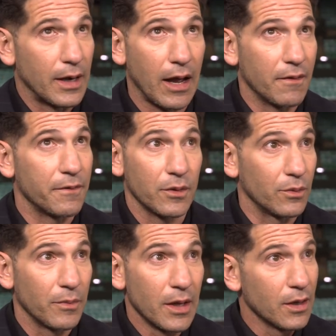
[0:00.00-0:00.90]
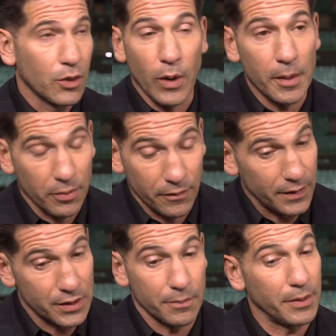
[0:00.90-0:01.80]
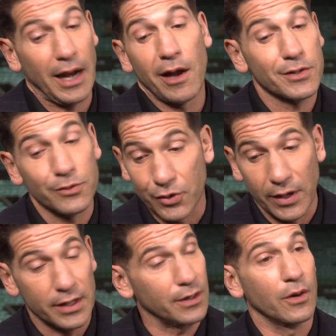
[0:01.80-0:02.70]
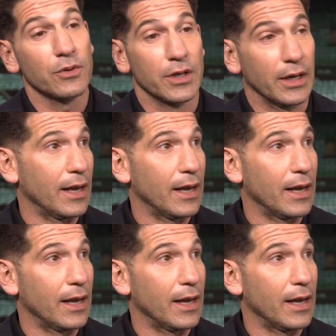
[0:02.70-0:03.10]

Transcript: Now I feel quite proficient, but I also trained in coaching.